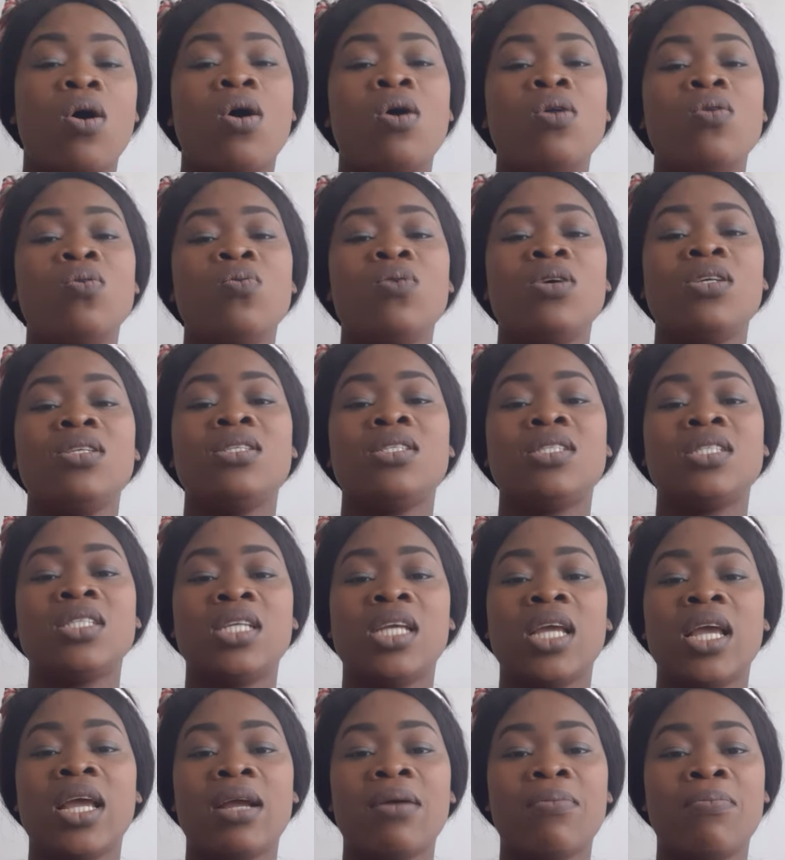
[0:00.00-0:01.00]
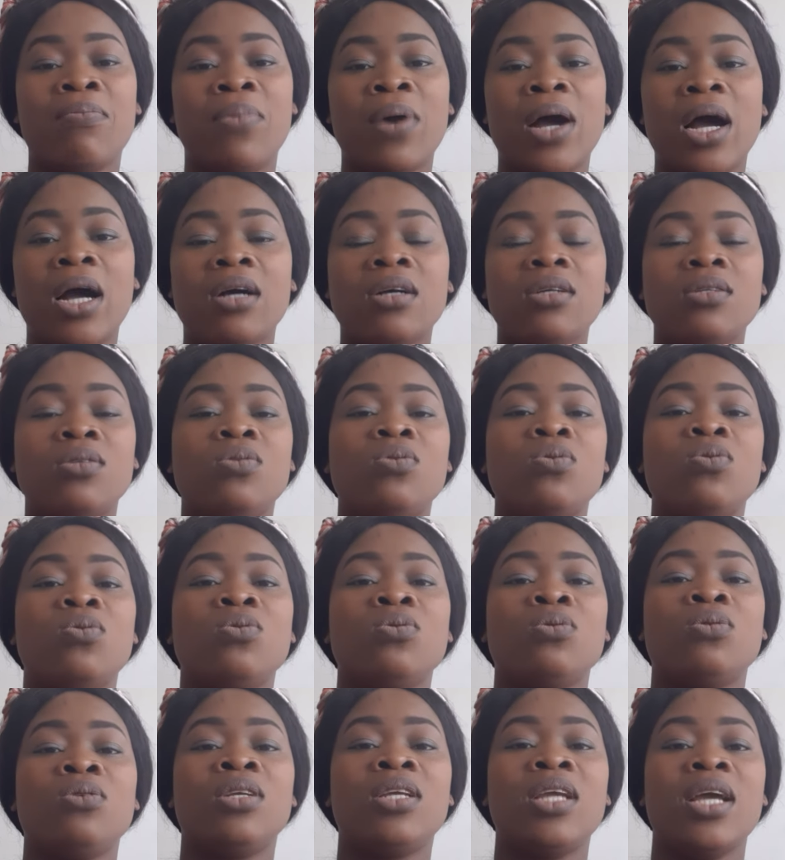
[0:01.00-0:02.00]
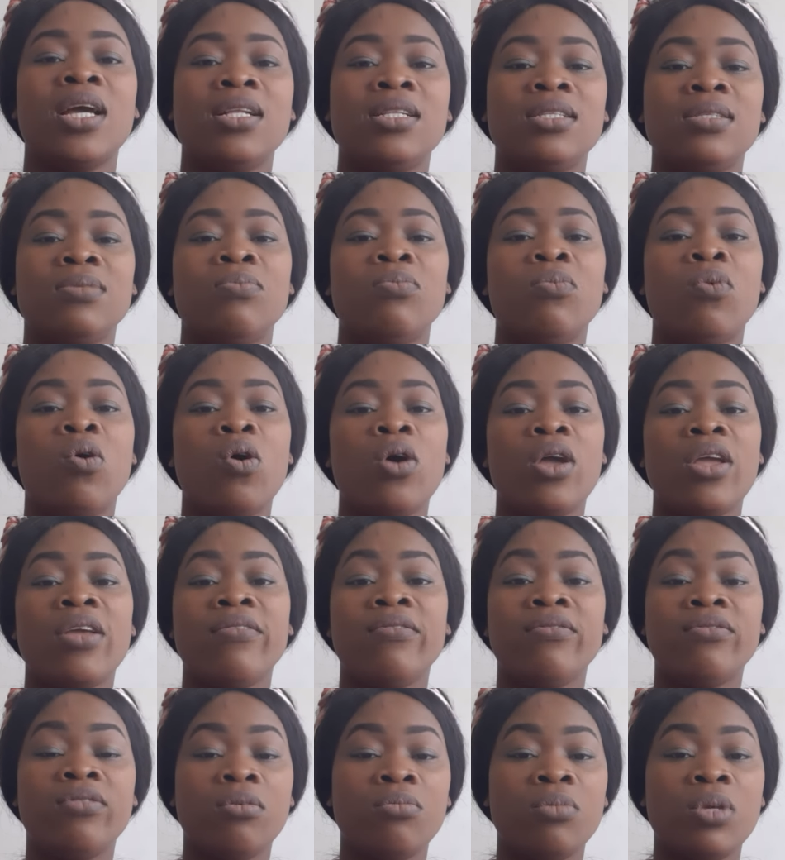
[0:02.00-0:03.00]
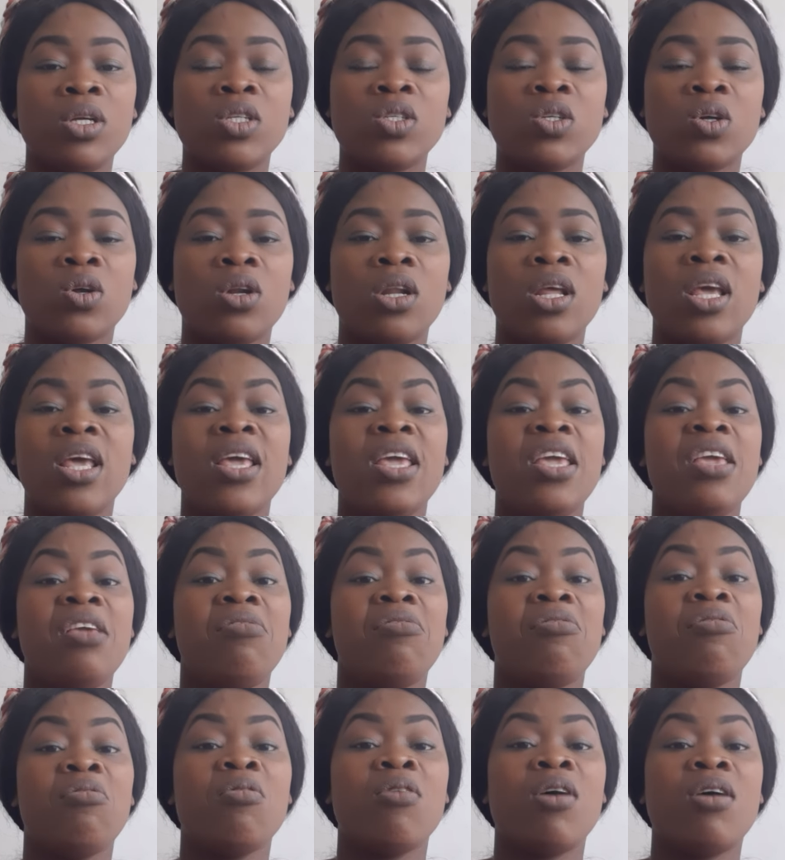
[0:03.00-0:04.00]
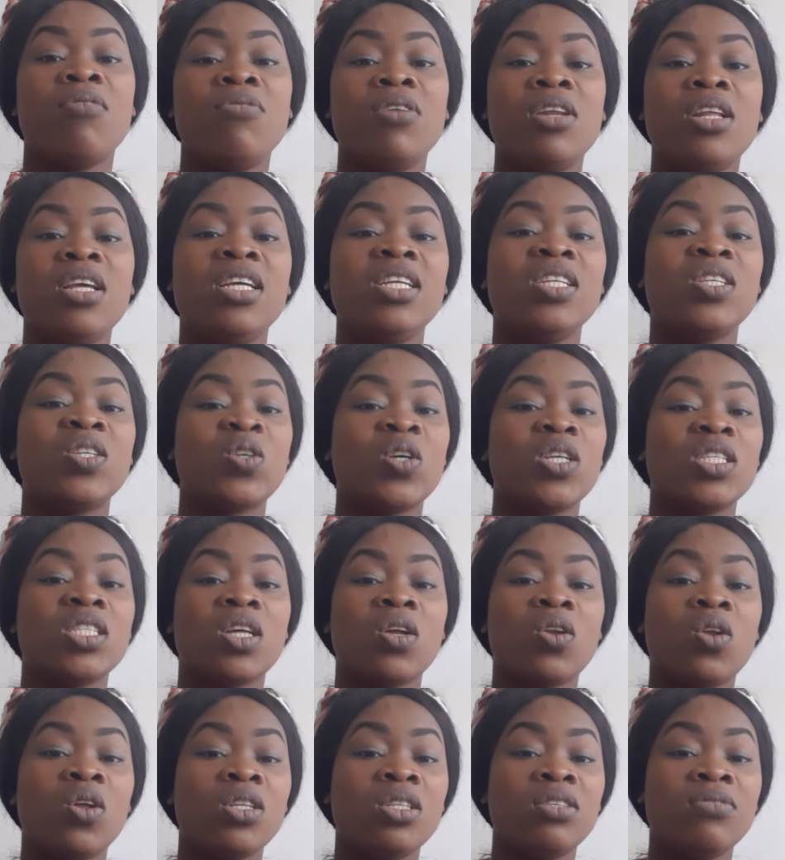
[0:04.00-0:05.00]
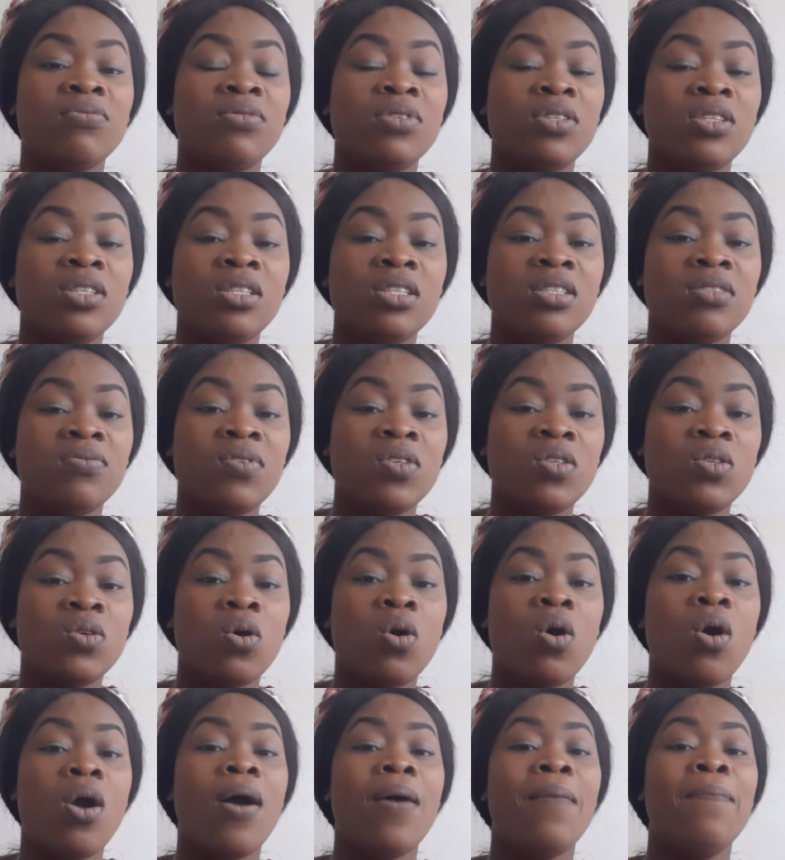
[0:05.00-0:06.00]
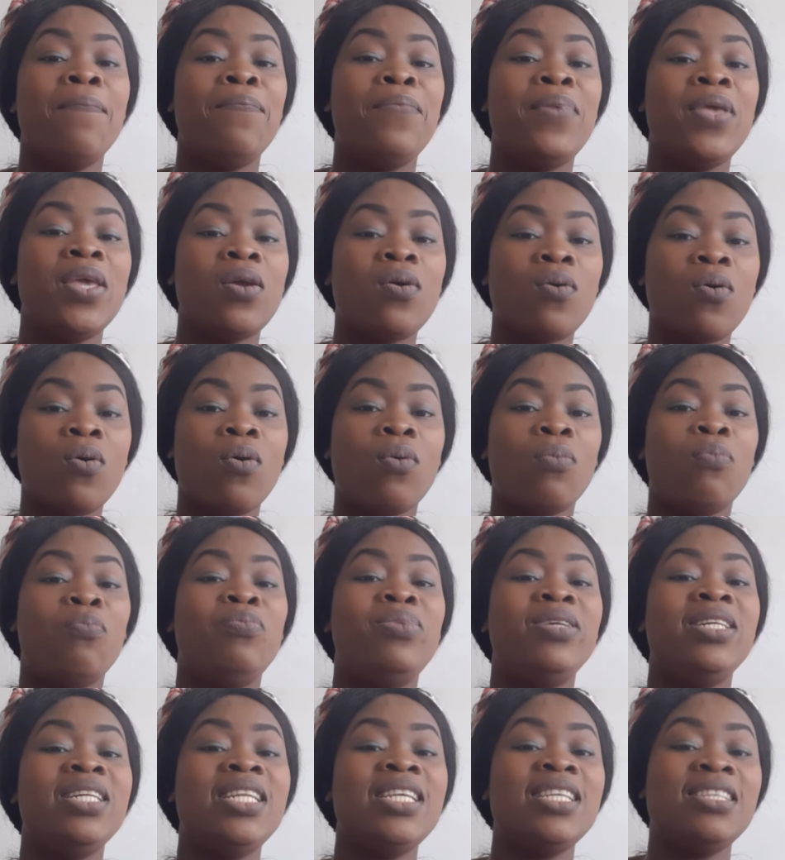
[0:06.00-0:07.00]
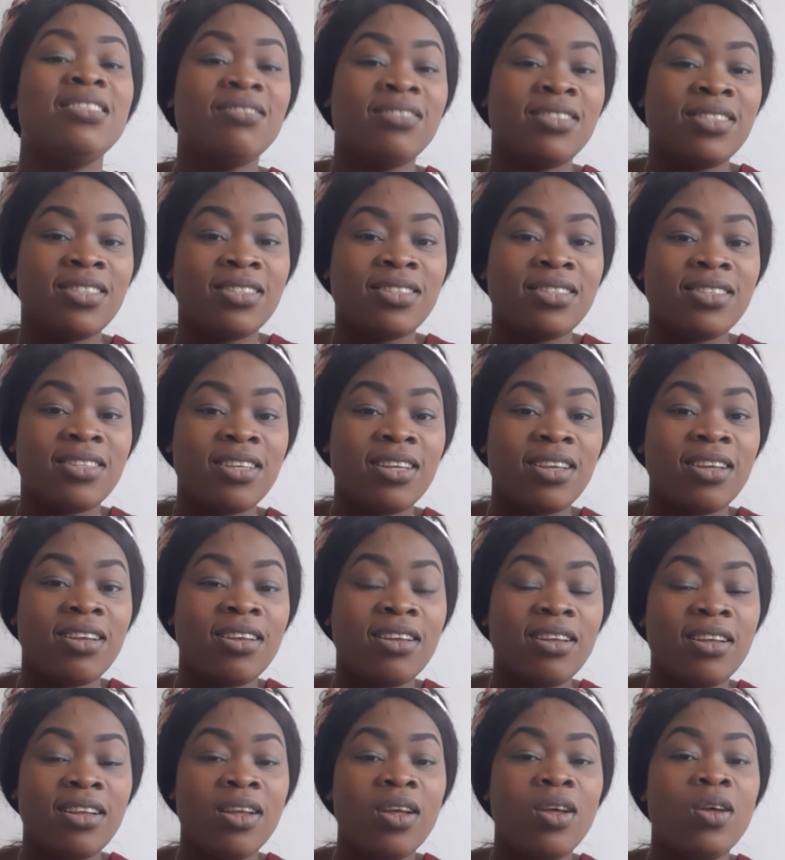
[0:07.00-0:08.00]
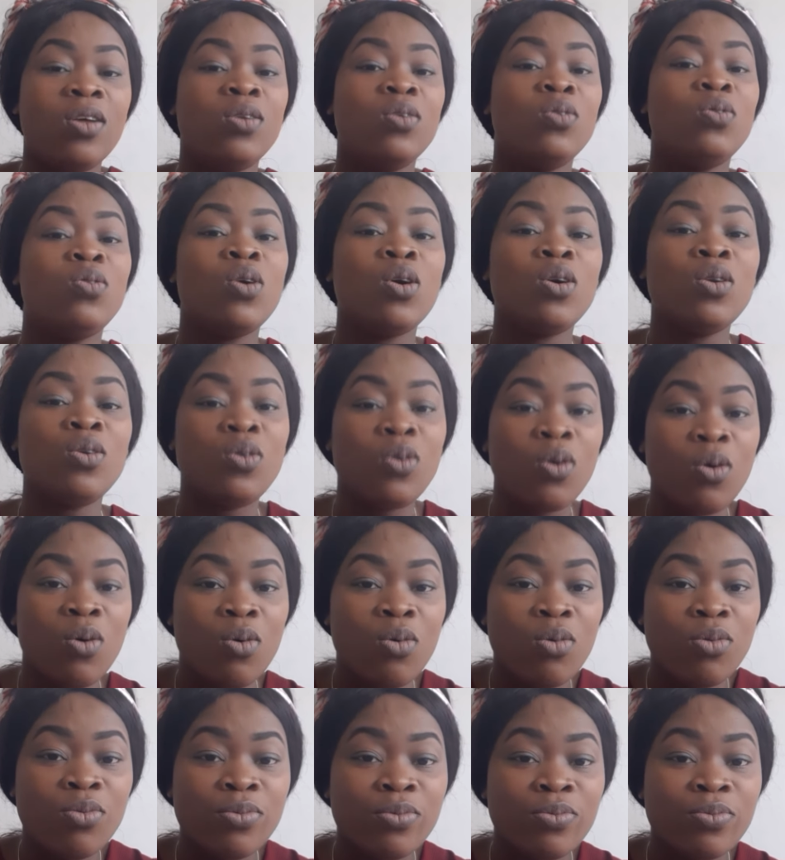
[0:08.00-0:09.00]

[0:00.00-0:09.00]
always check back to get more information. If you are really interested in this video, Biko, please, Dodo,